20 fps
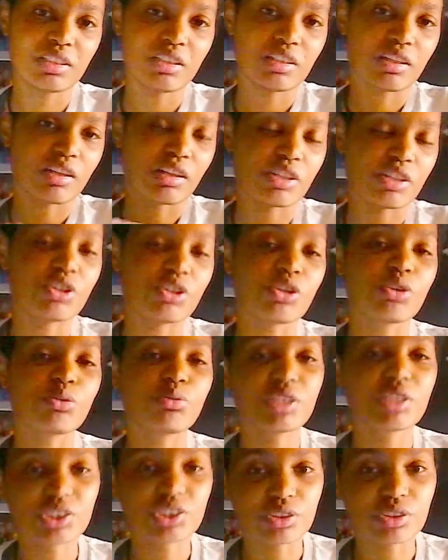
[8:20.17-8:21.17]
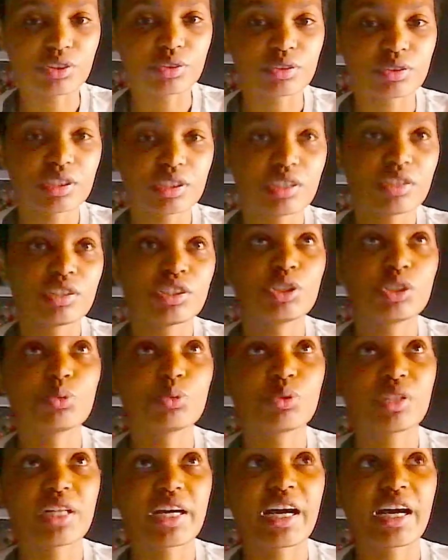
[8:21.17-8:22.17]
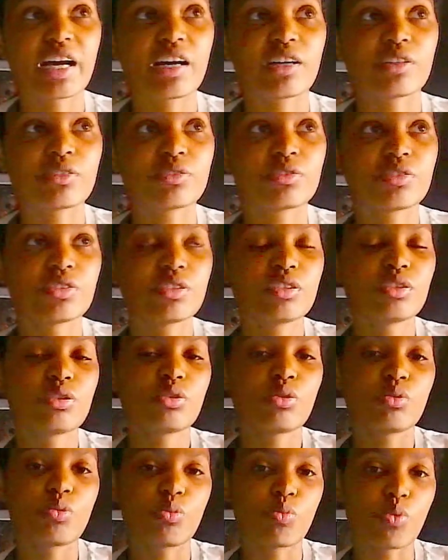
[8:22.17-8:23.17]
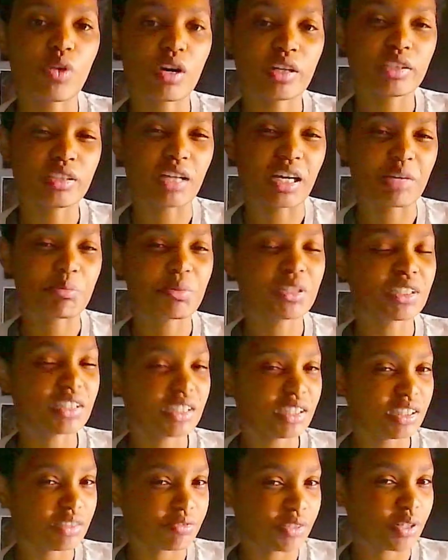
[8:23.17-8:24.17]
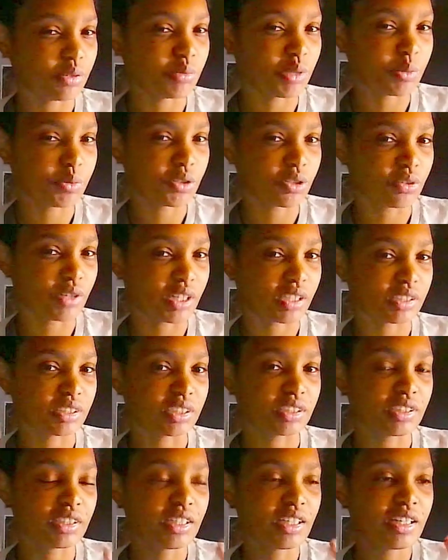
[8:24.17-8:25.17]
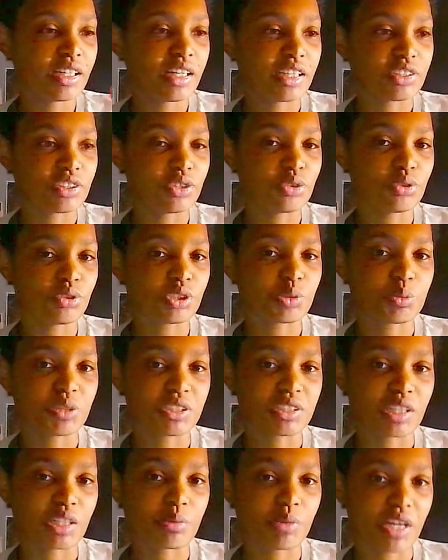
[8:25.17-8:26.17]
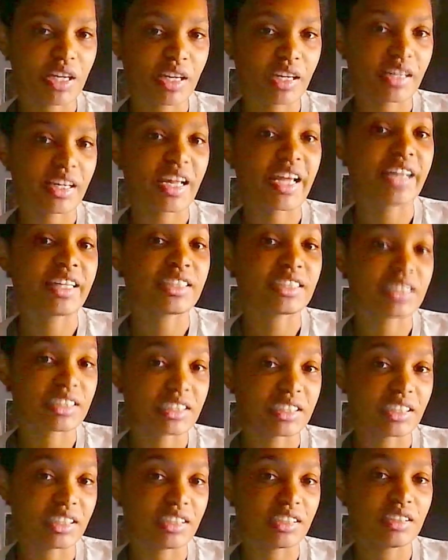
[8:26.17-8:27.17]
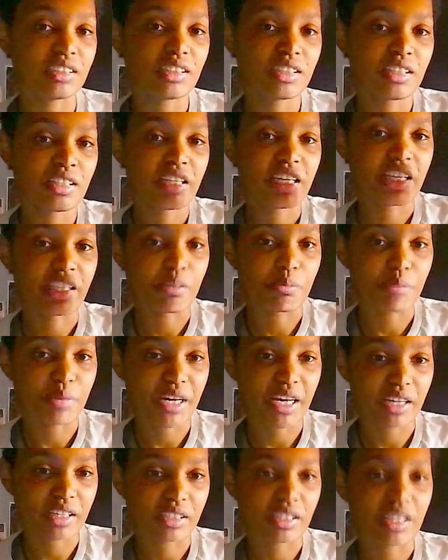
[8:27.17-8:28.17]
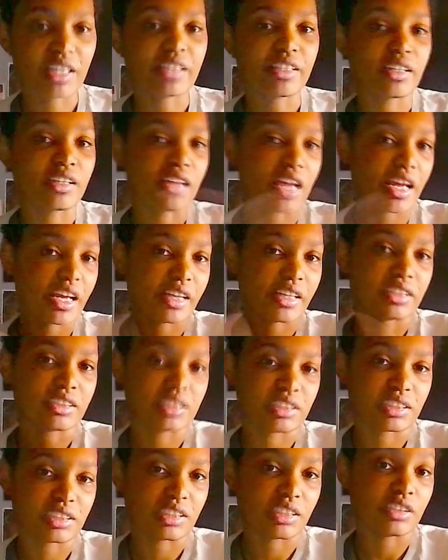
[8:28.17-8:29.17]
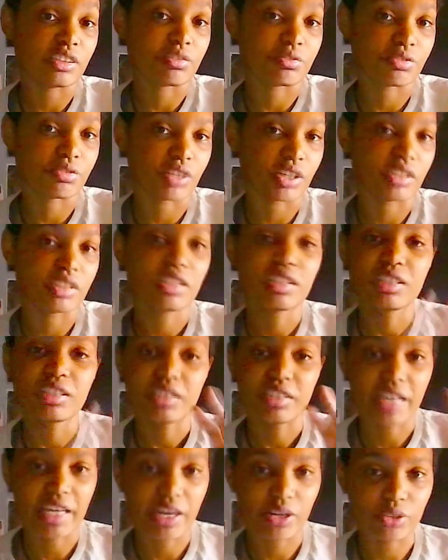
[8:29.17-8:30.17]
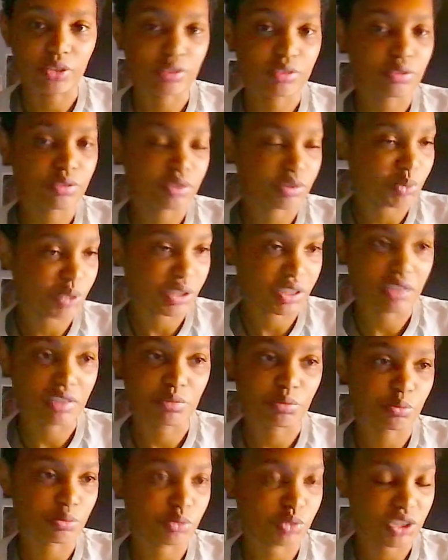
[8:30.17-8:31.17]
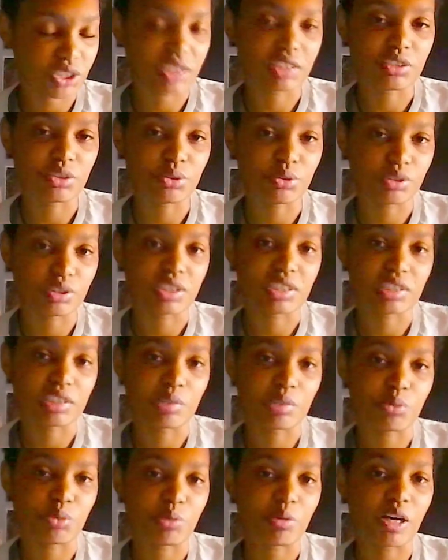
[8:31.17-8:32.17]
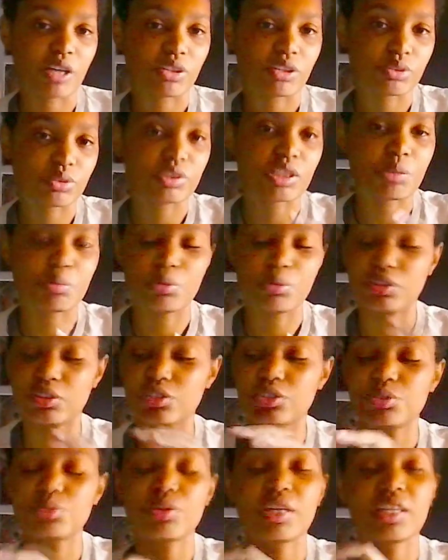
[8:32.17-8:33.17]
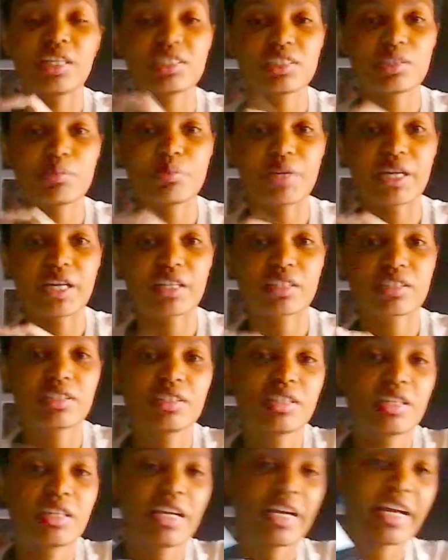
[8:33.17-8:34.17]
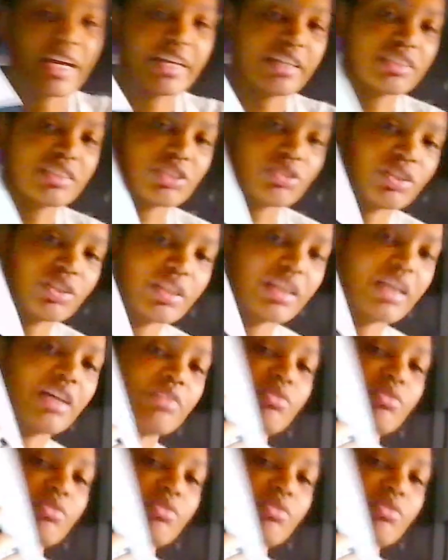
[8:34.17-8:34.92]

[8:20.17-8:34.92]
And the original, you would have one, I believe, if I remember correctly, it's USB type A and C in the back, and then A and C in the front. Now, since doing the Slim remodel, they put the two A's in the back, and so they have the